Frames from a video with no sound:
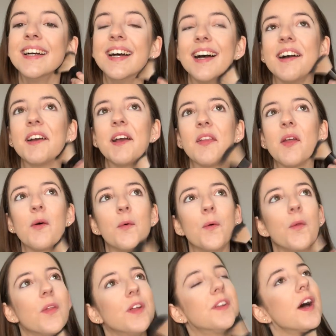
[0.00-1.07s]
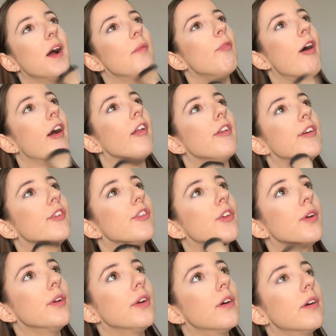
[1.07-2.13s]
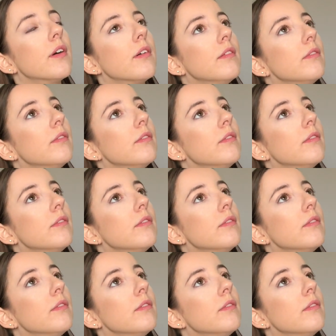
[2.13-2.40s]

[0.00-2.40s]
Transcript: I get that all the time, that I look so young.